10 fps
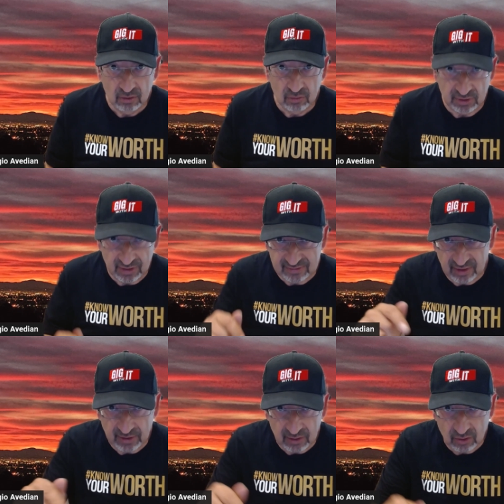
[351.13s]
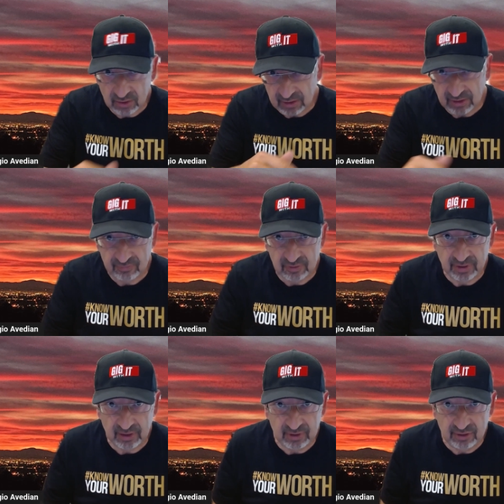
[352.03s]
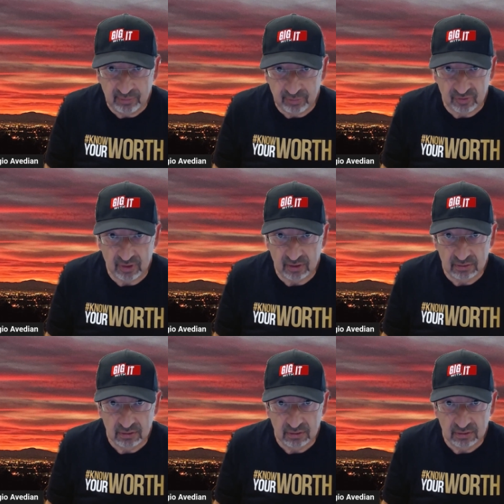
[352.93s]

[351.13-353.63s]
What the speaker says: Well, next time I go, now they have to pay me 3%,